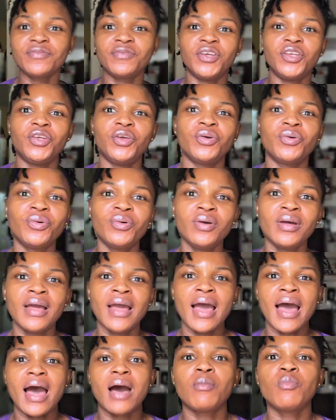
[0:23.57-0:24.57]
video,
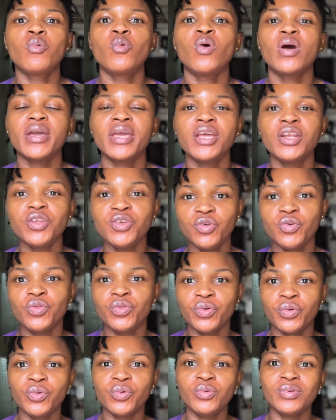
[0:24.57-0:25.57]
I'm walking you
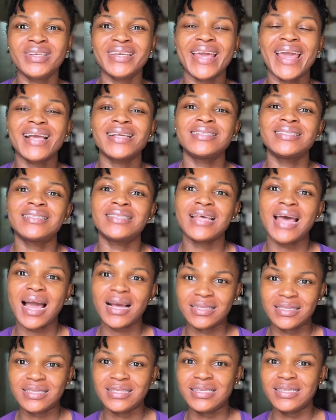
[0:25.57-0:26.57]
through the
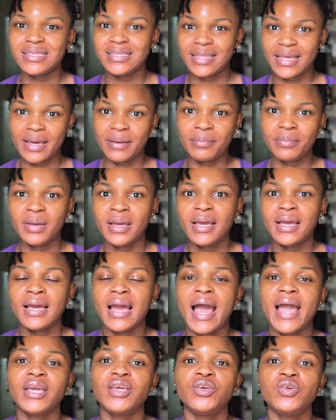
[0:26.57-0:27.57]
exact system
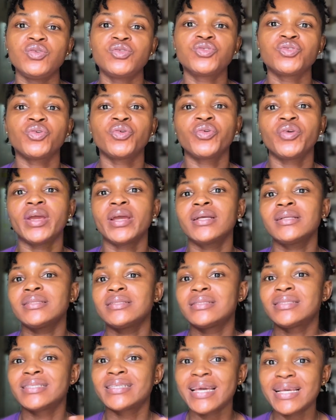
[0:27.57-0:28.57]
I use to create
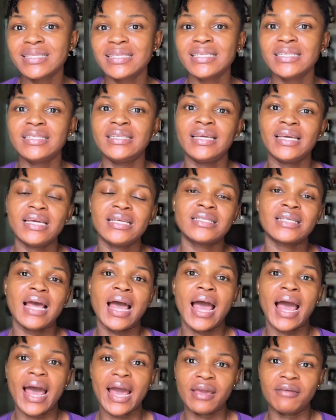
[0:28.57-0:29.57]
30 days
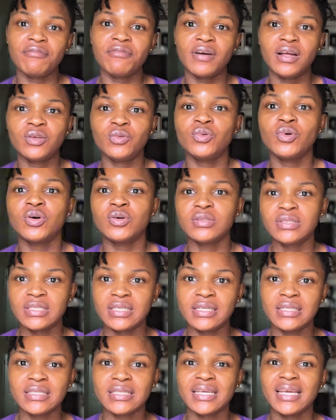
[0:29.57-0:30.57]
high value
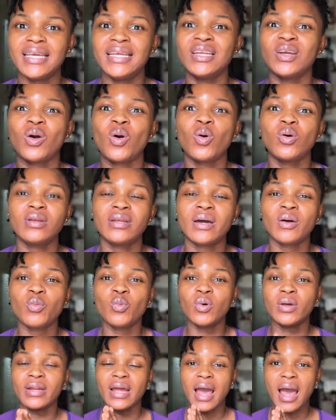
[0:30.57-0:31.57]
content in under
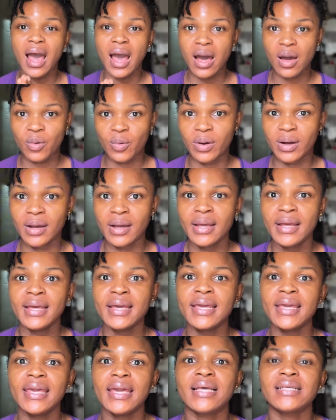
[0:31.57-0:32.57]
1 hour.
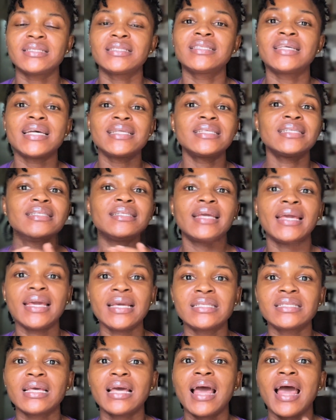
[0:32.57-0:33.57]
Yes, 30
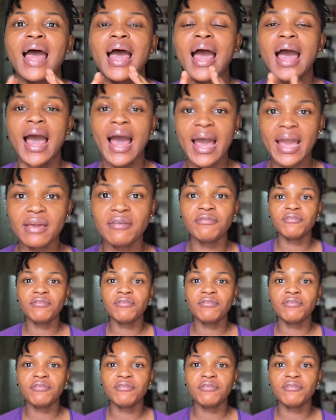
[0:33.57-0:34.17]
days high